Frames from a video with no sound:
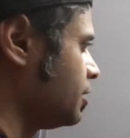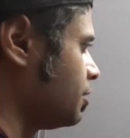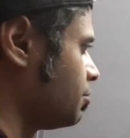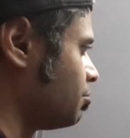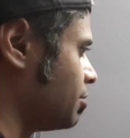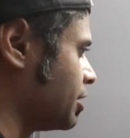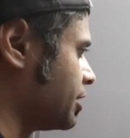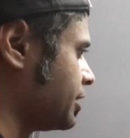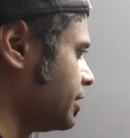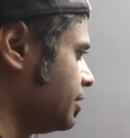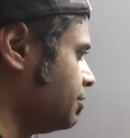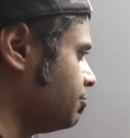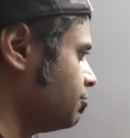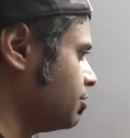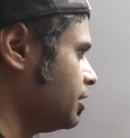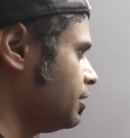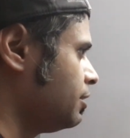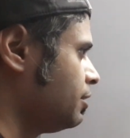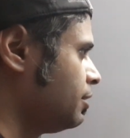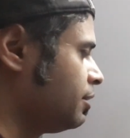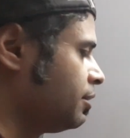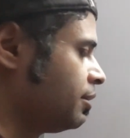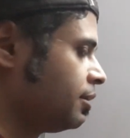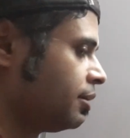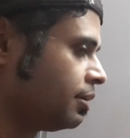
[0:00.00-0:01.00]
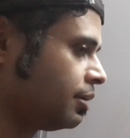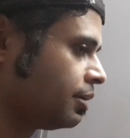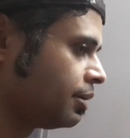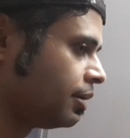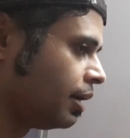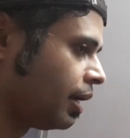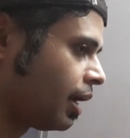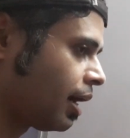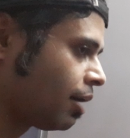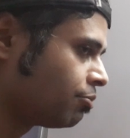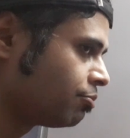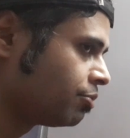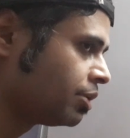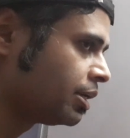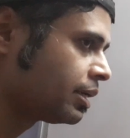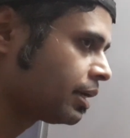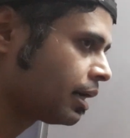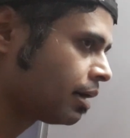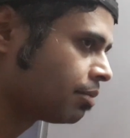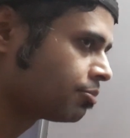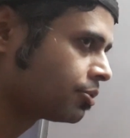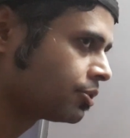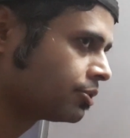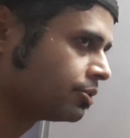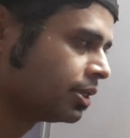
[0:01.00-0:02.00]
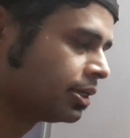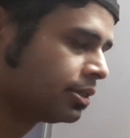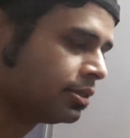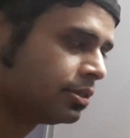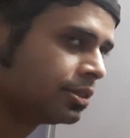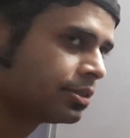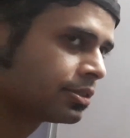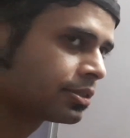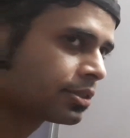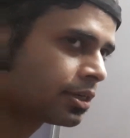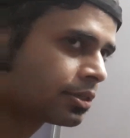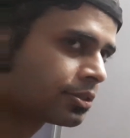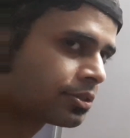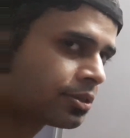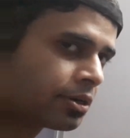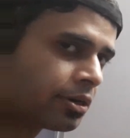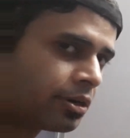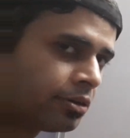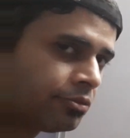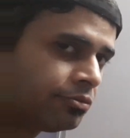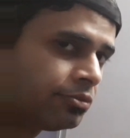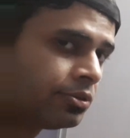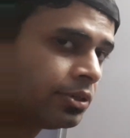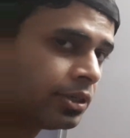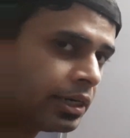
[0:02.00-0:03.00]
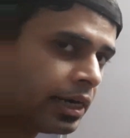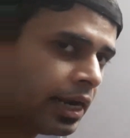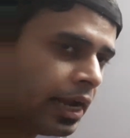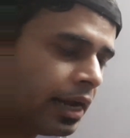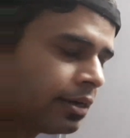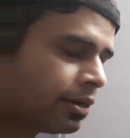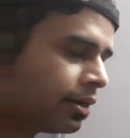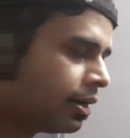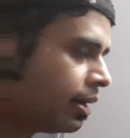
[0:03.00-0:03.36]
But anyway, now we come to the discussion of tan